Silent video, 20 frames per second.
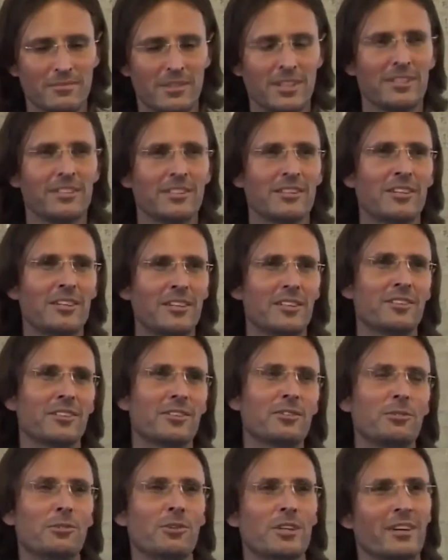in
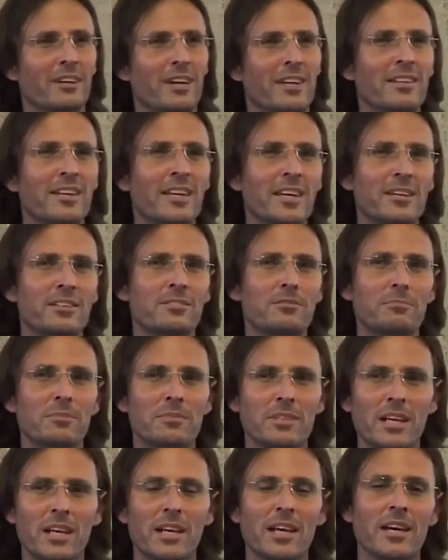the corner at the head
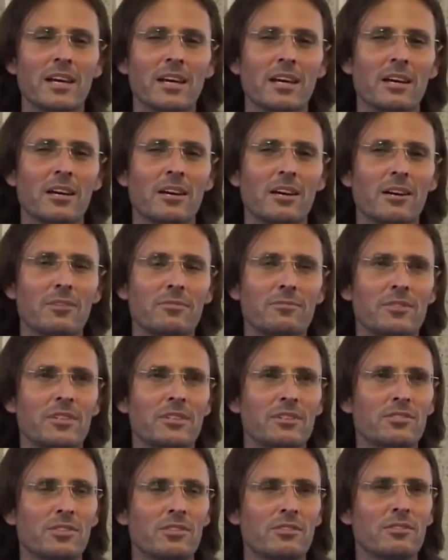of
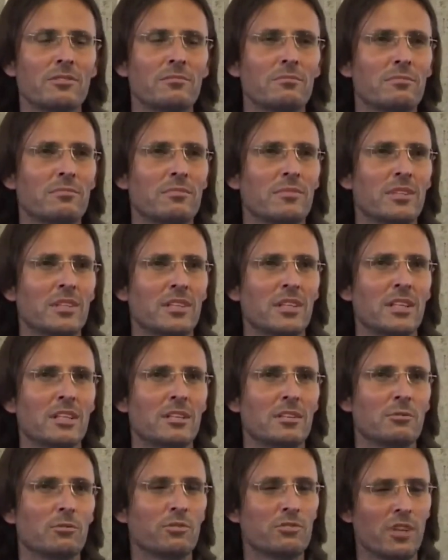the tomb.
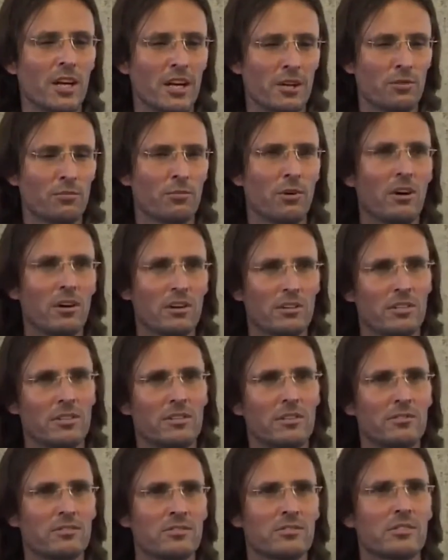It was like a rock
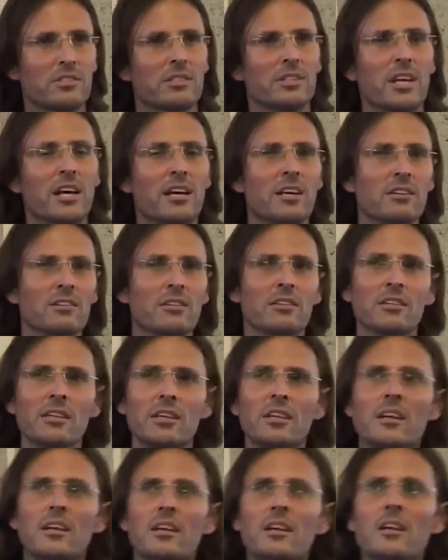that I was laying on,
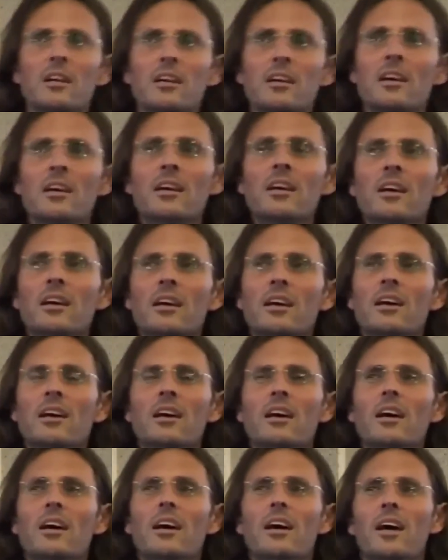
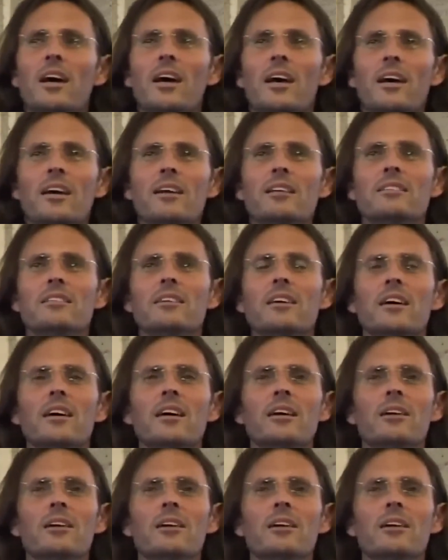and